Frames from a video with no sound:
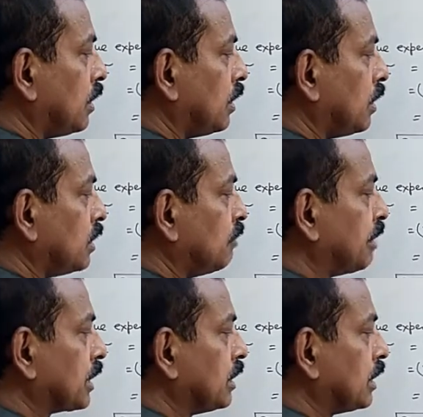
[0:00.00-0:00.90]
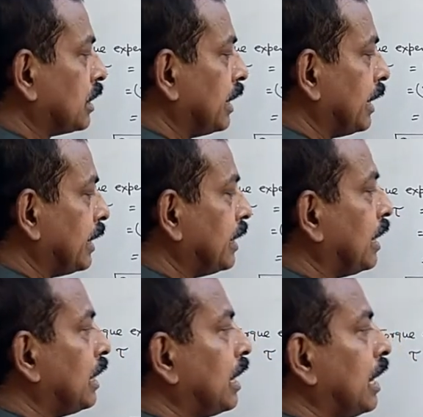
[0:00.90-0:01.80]
the vector area,
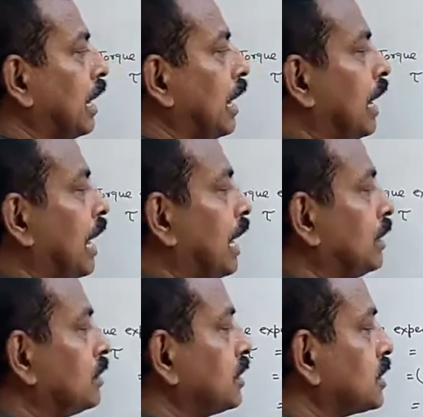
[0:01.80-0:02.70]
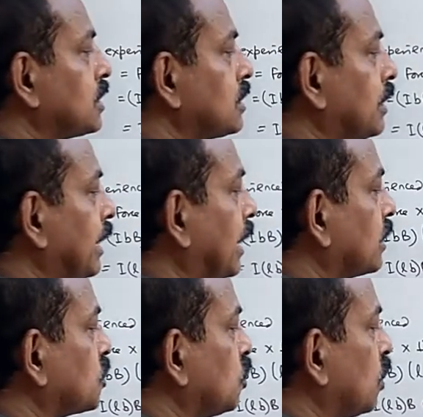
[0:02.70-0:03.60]
and this is the direction
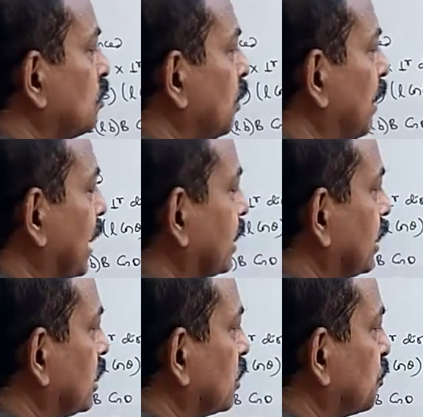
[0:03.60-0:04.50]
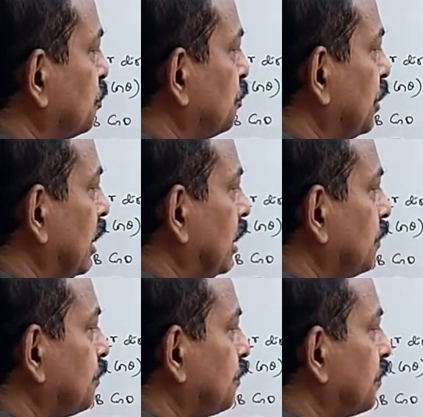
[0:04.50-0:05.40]
of the magnetic field.
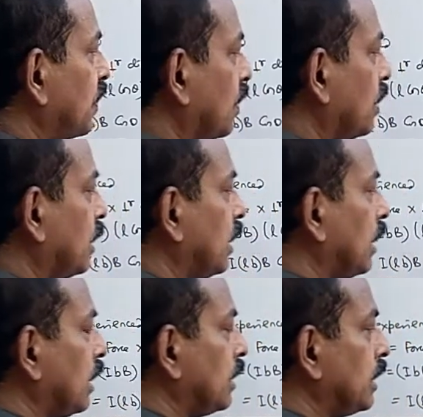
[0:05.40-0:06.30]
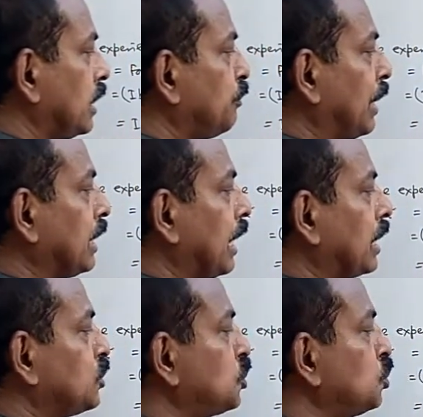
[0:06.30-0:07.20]
If I
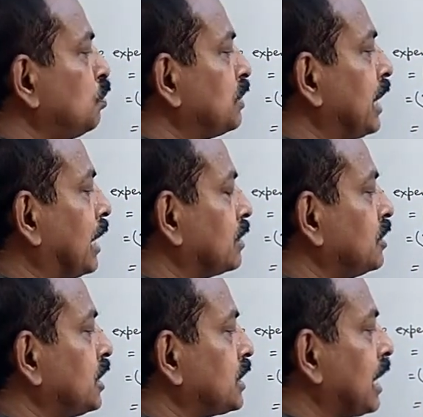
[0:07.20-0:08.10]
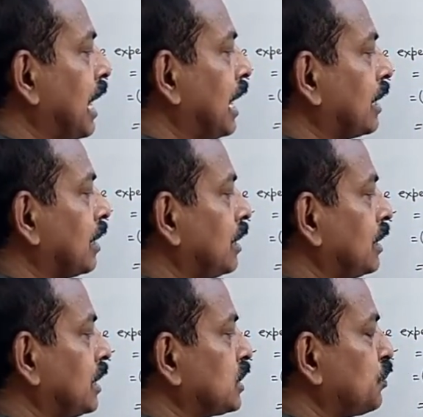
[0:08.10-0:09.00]
assume that this angle is
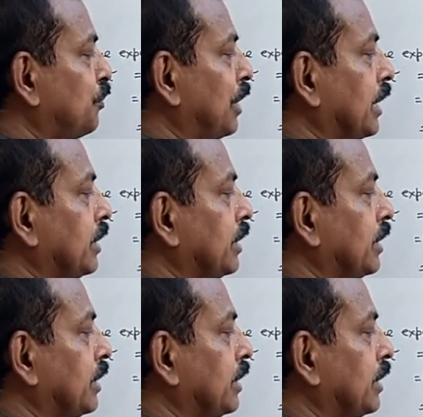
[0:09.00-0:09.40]
phi,